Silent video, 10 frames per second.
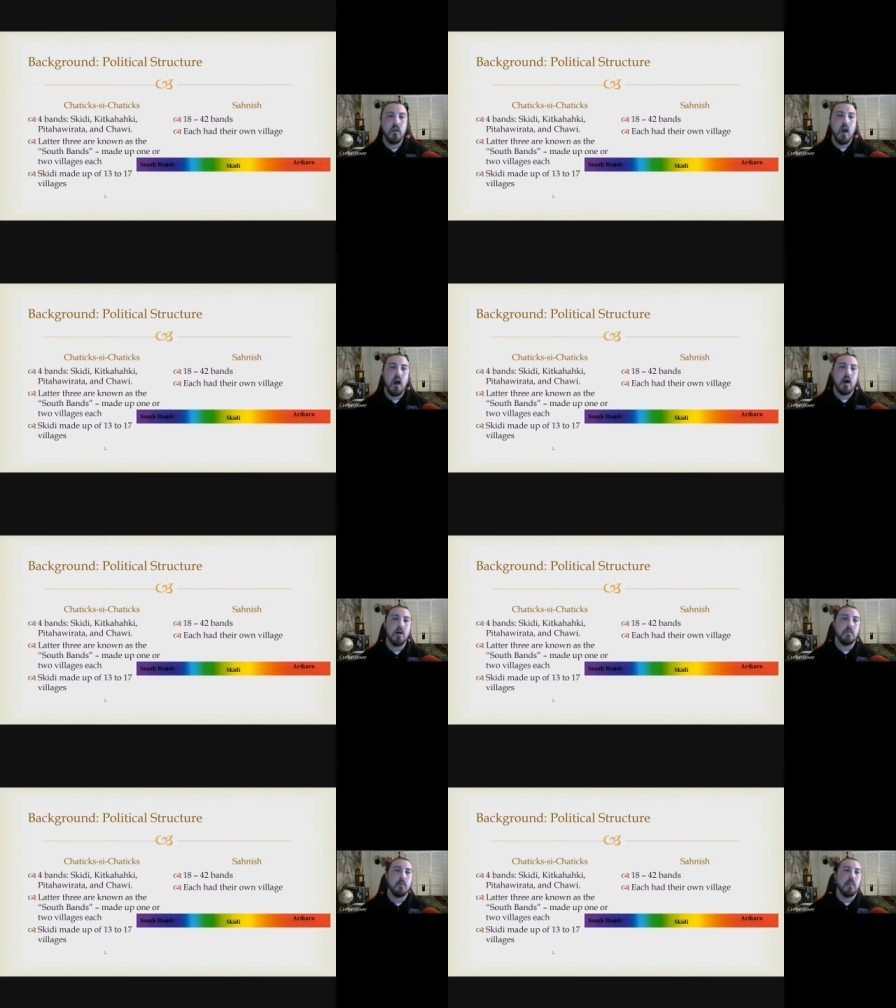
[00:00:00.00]

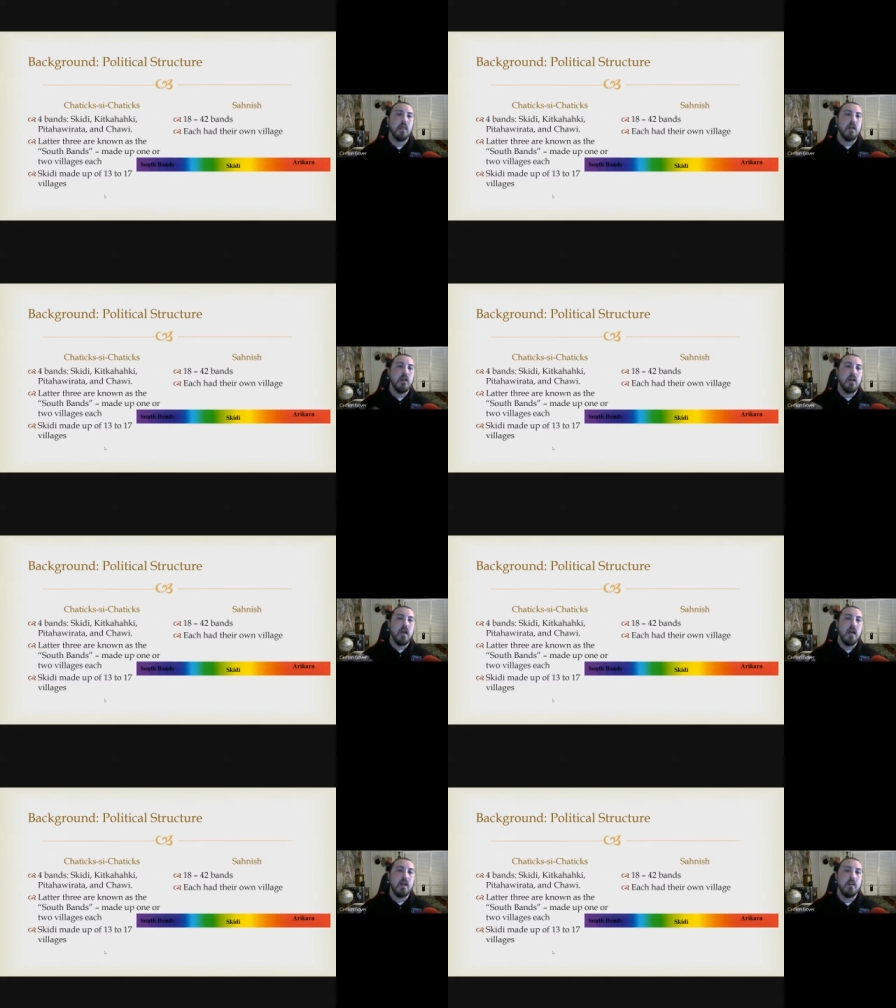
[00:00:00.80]
Um,
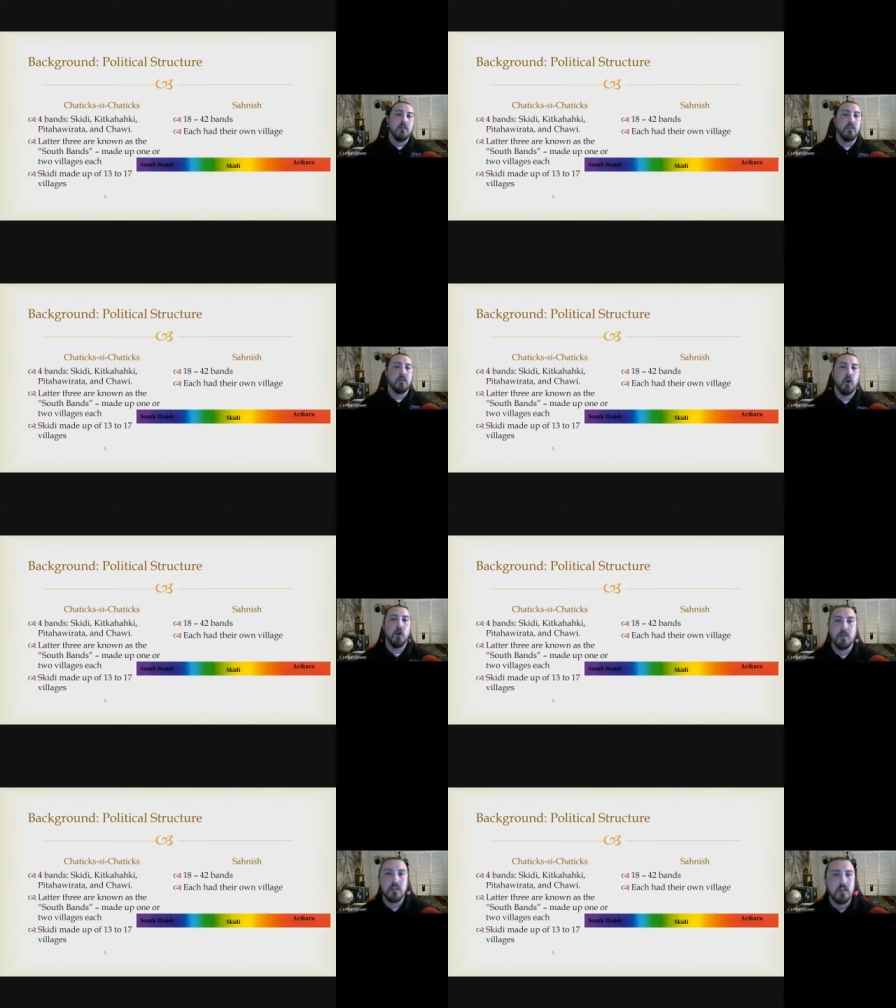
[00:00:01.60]
and, and for the
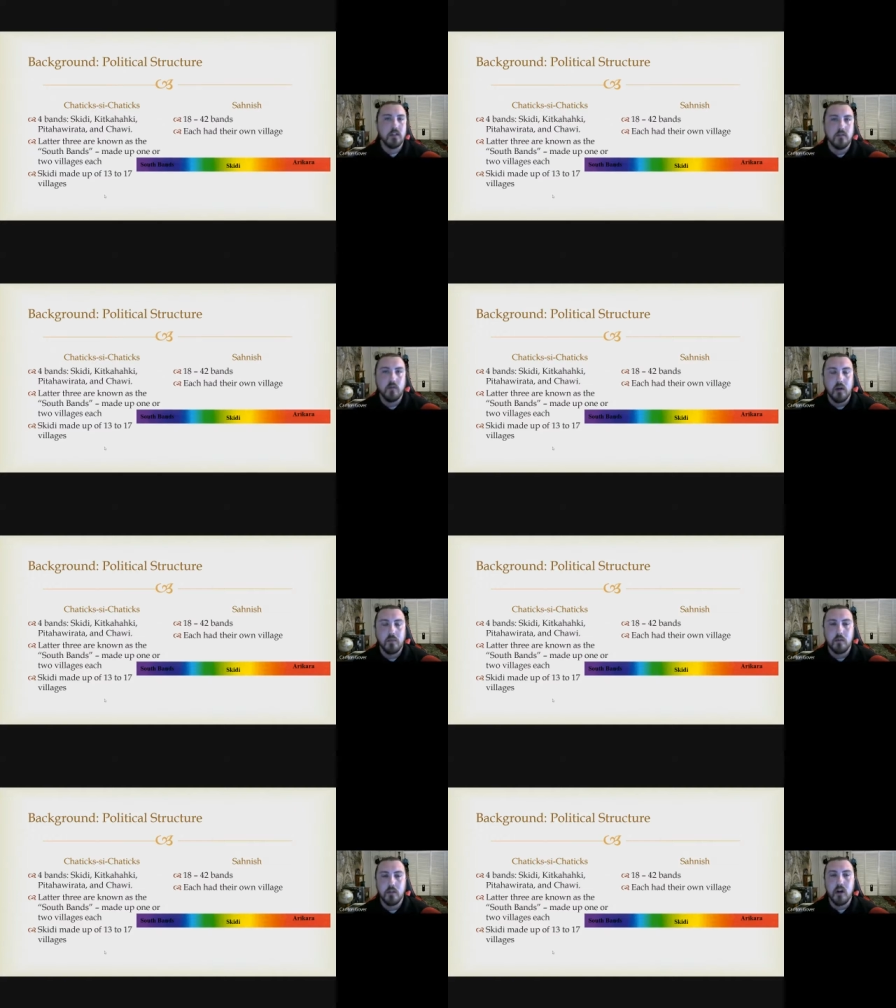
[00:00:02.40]
purposes of what I'm going
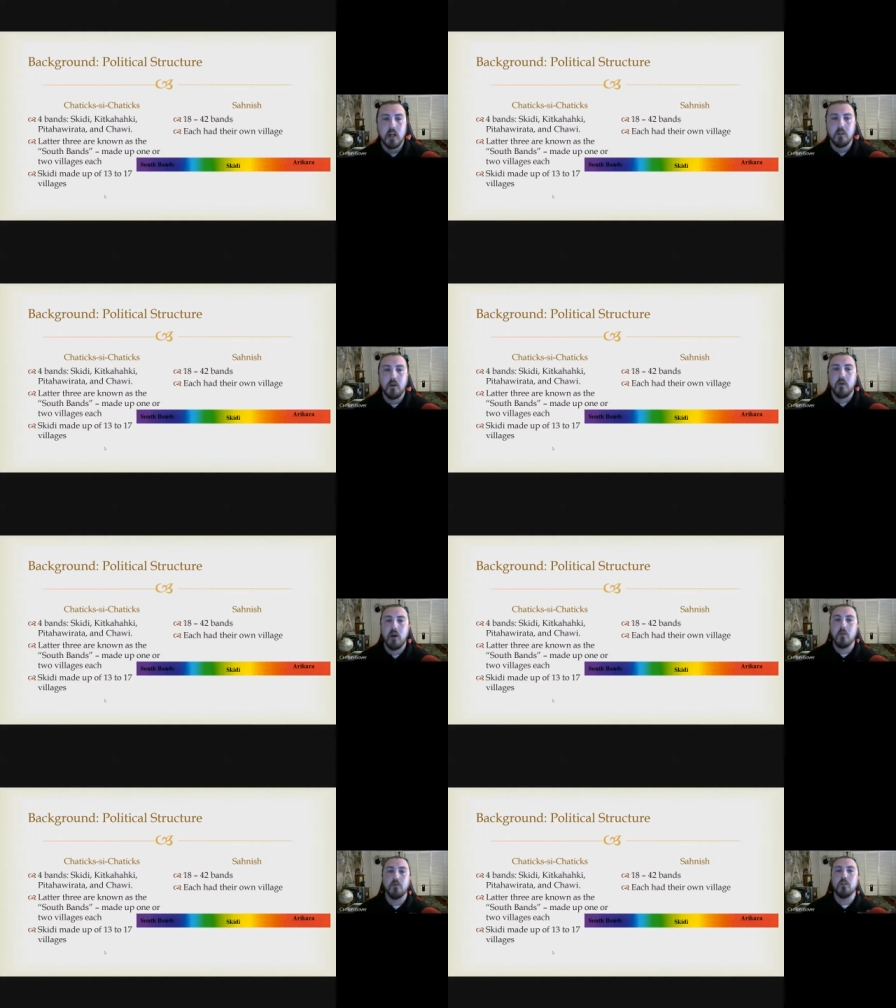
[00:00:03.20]
to be talking about, when I
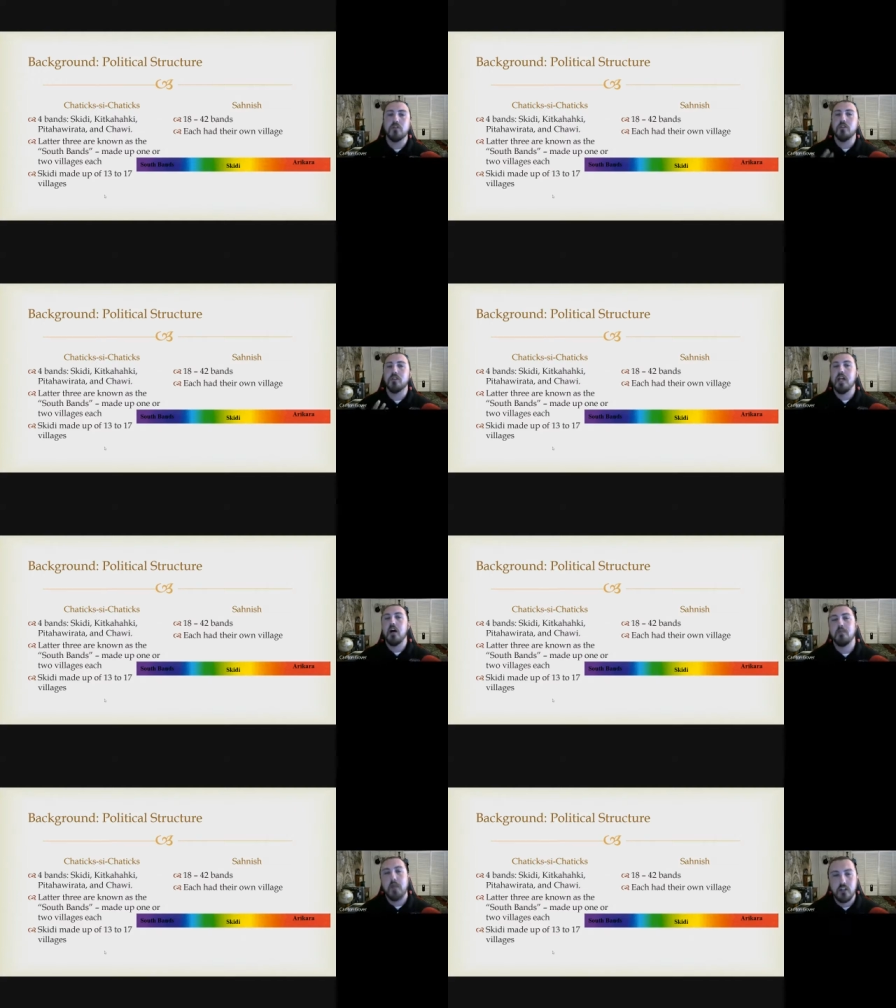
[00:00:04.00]
refer to the
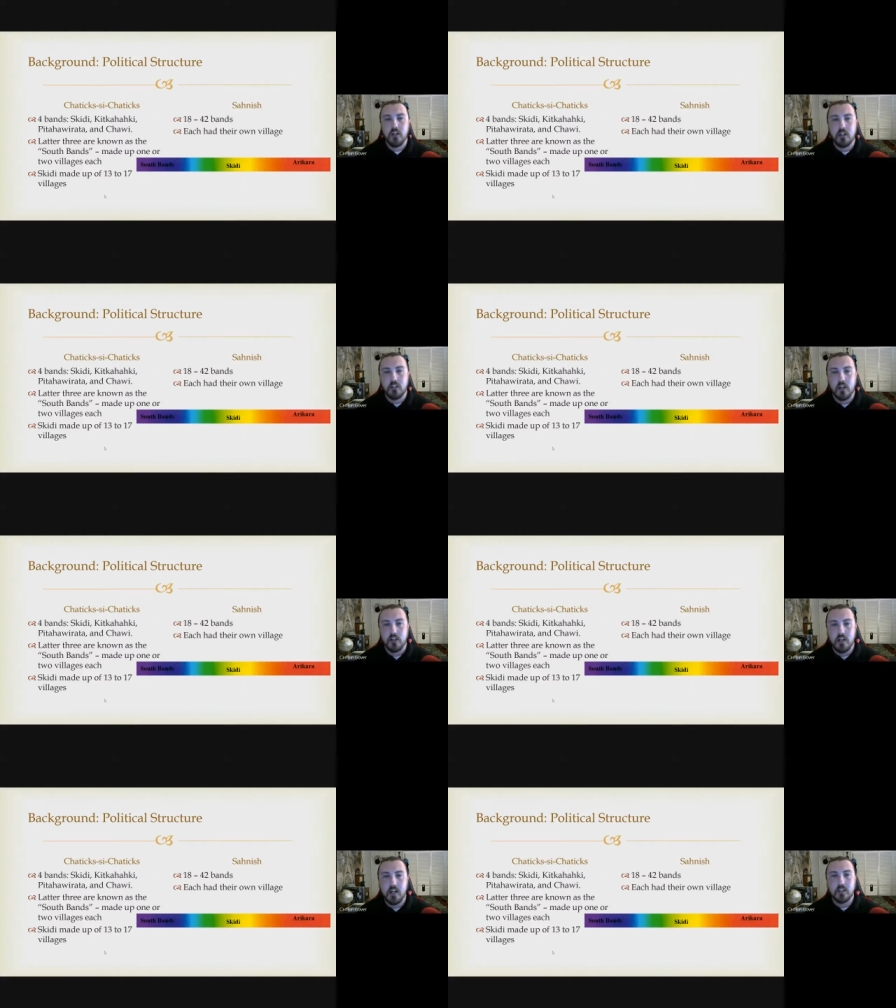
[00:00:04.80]
South Band Sa
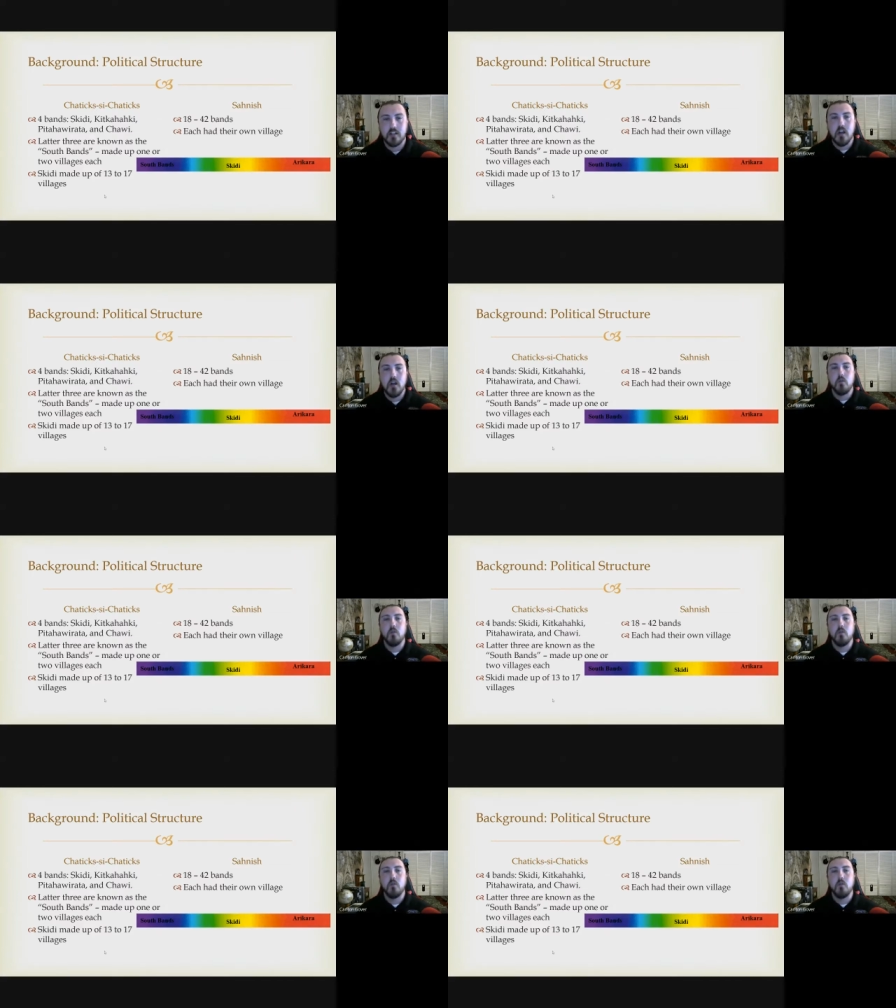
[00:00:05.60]
Chedeks, we're